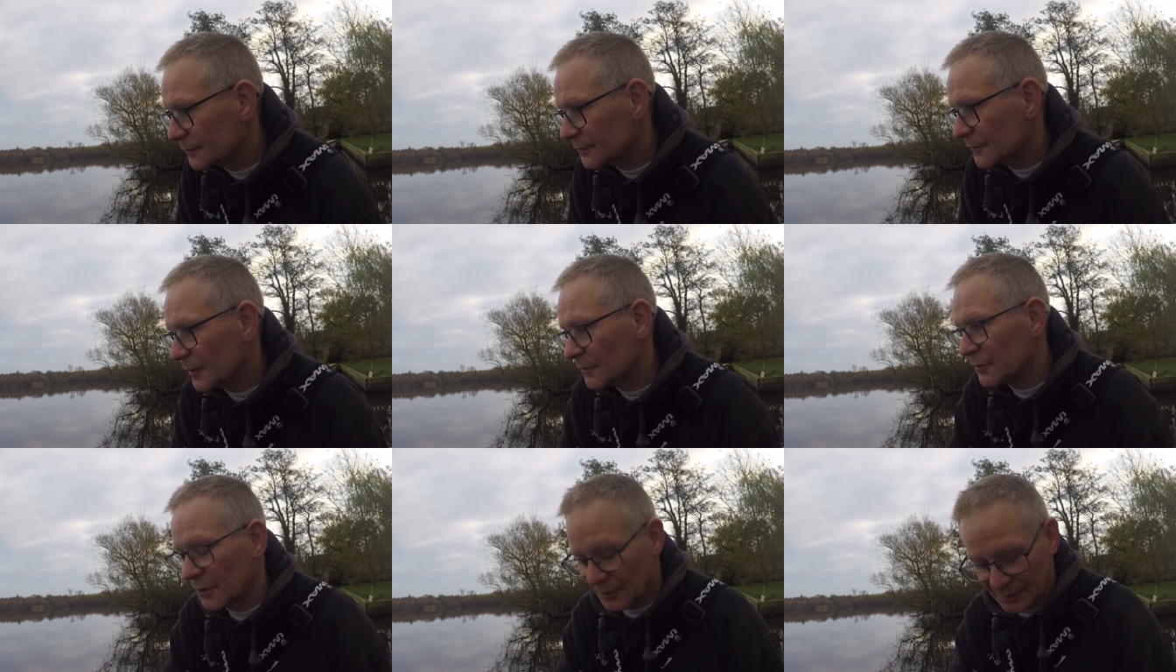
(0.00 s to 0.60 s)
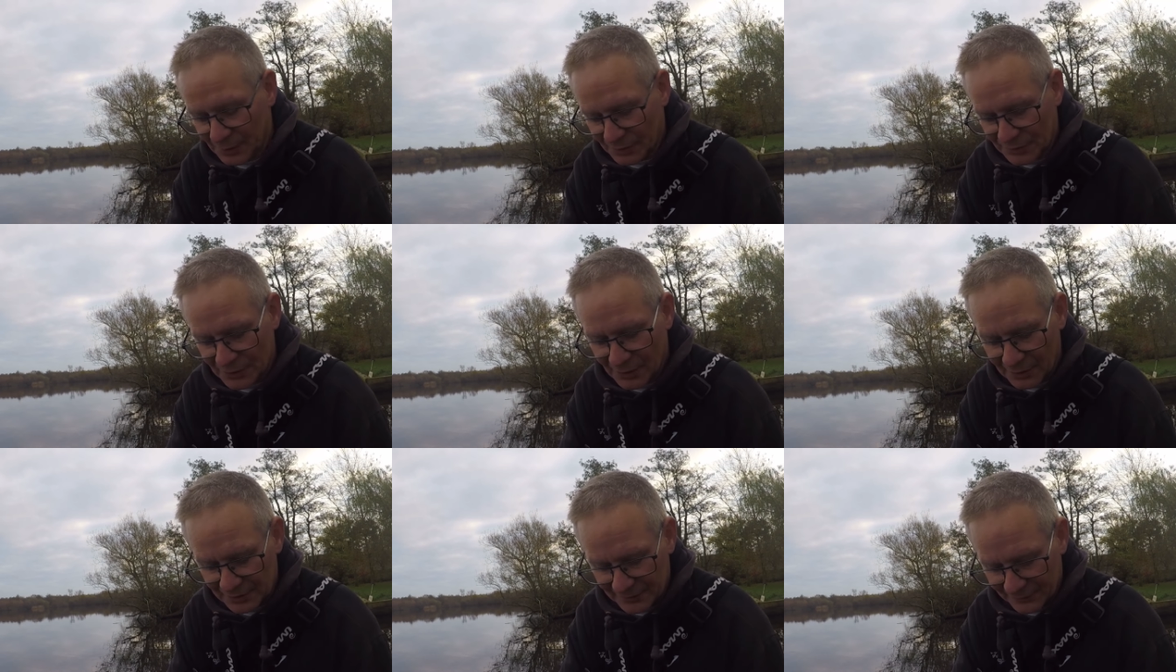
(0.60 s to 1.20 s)
I'm just going to put a
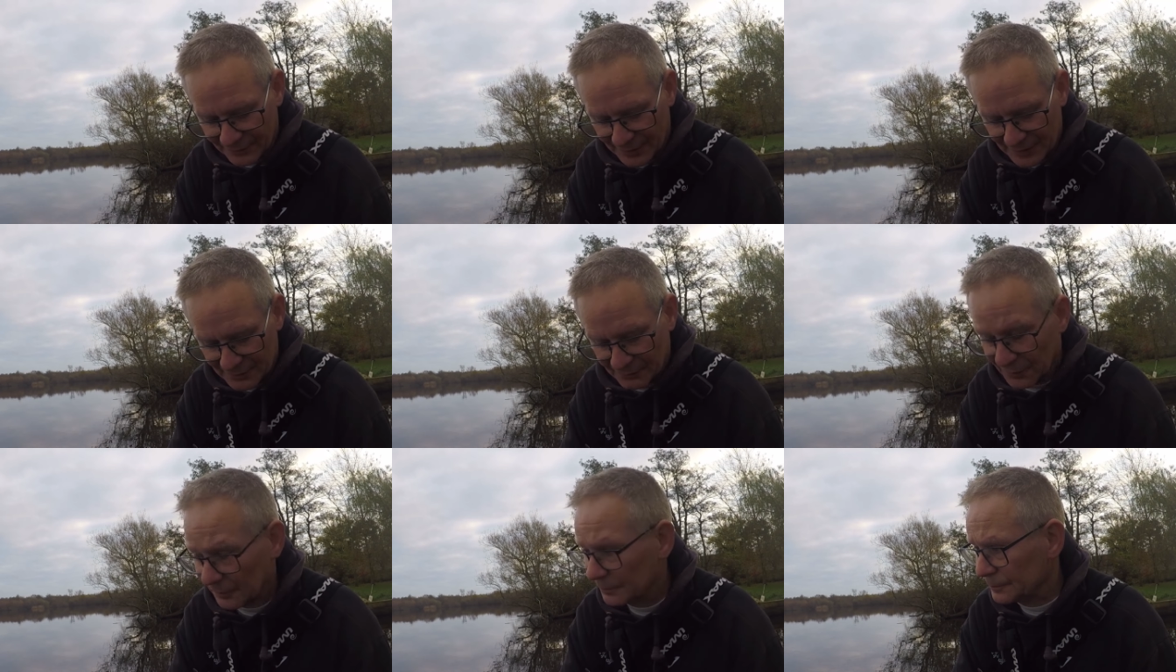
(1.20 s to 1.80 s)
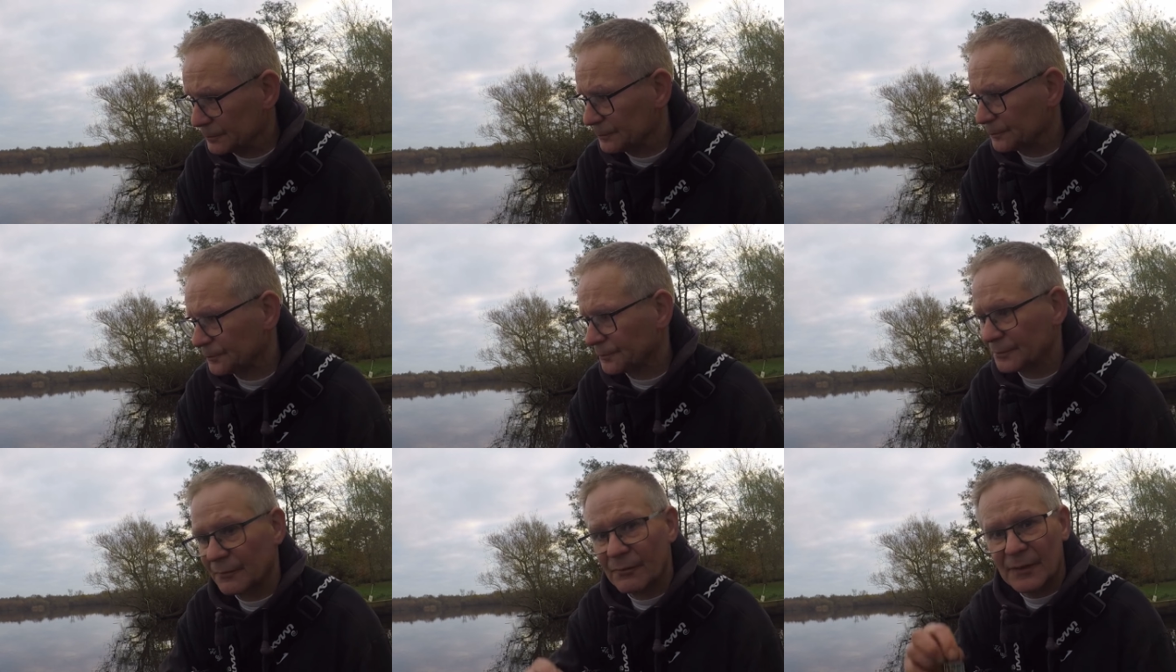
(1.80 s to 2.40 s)
tiny feeder on.
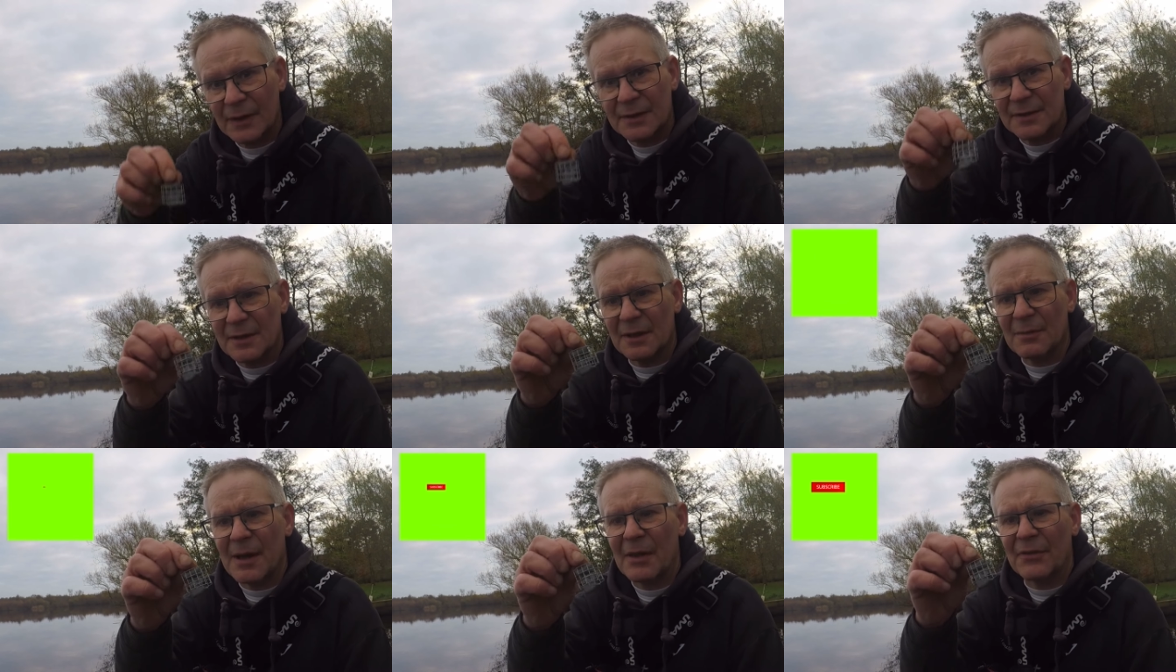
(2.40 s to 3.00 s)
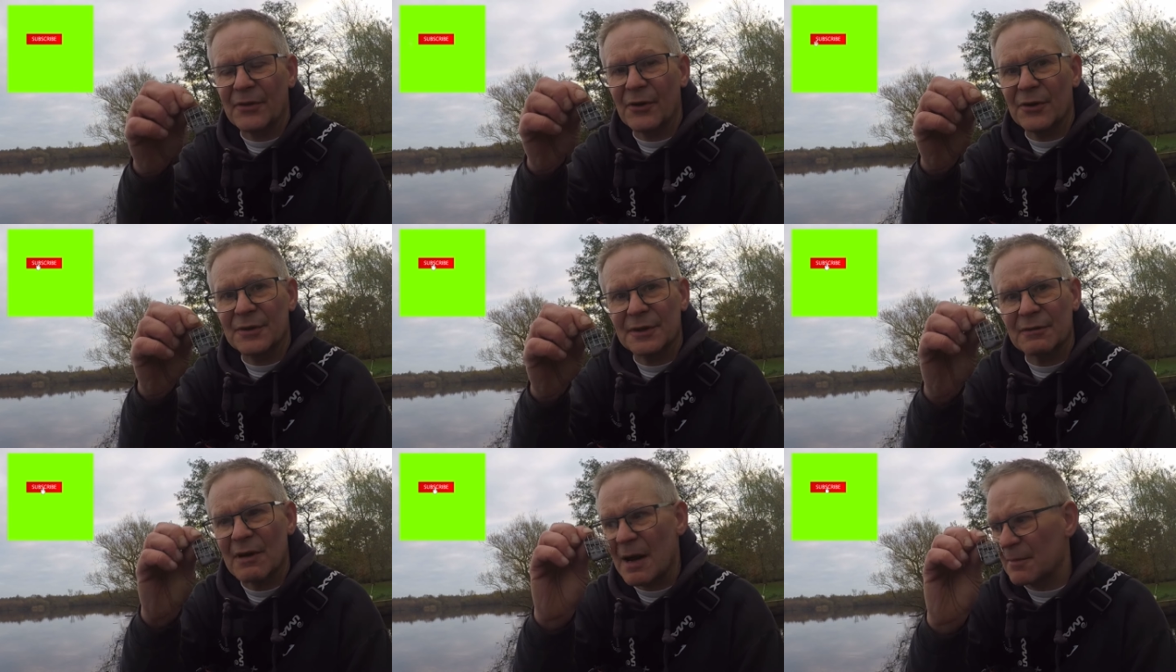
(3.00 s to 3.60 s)
Still about 30
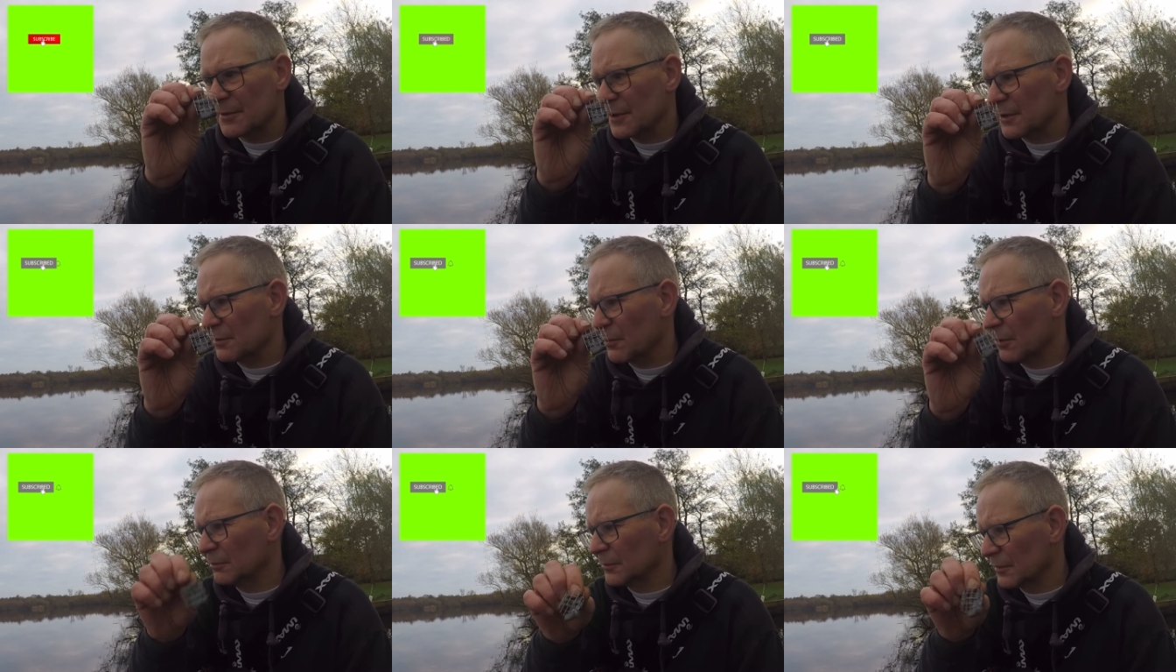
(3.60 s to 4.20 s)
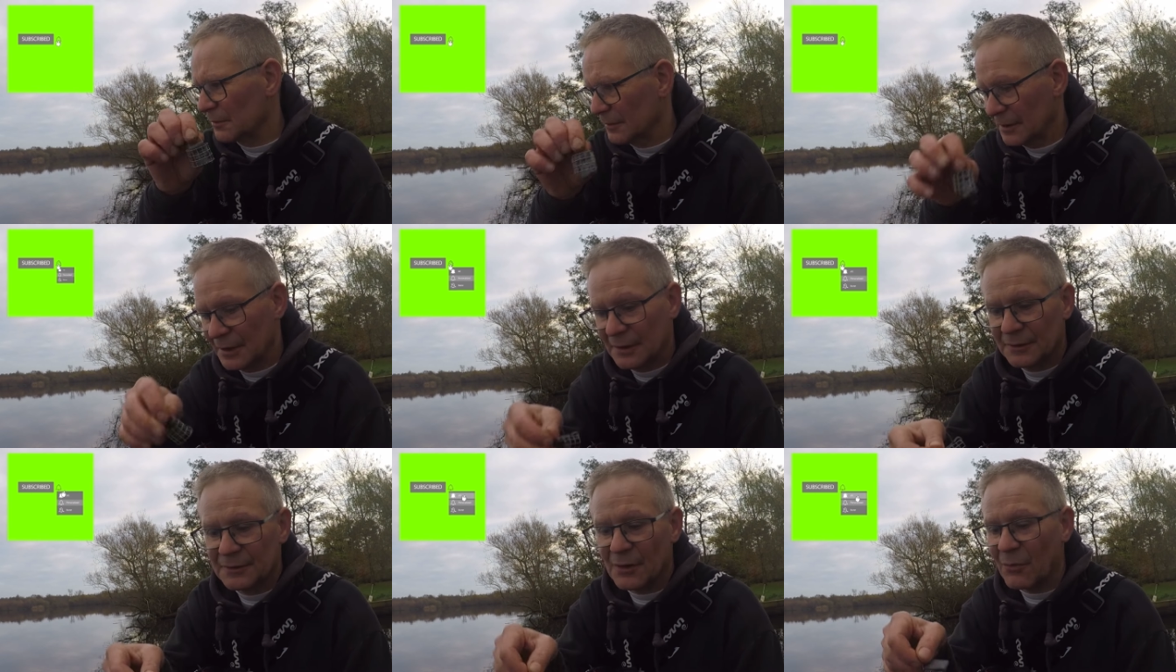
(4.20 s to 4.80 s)
grams this one
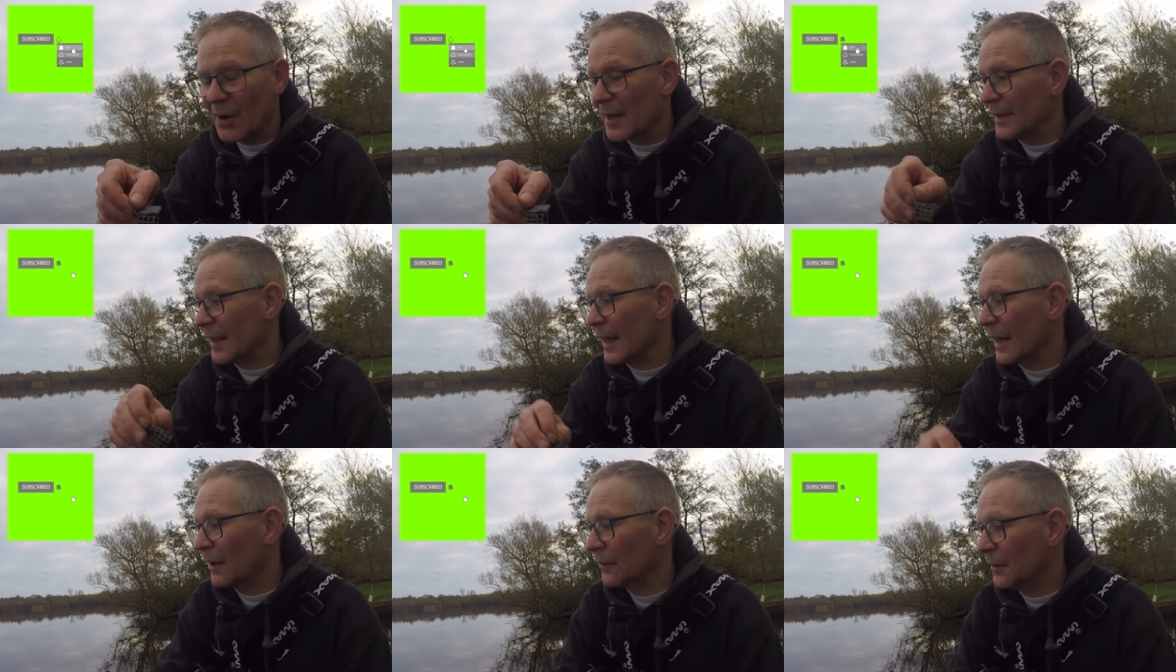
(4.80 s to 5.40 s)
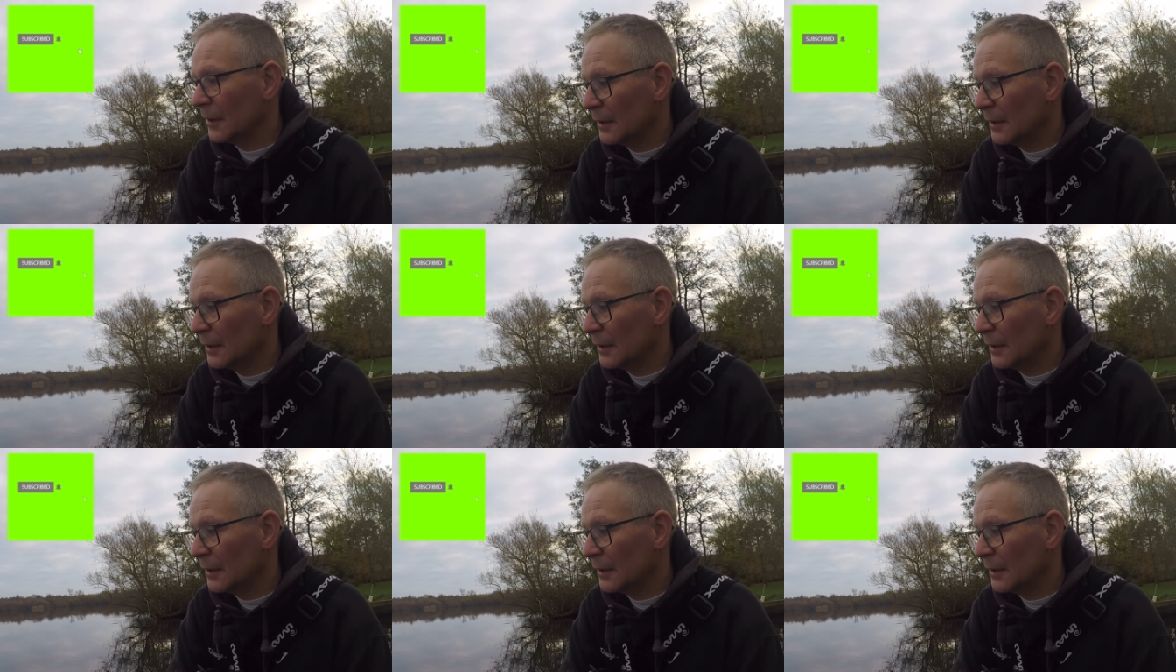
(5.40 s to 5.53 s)
because I weighed it out.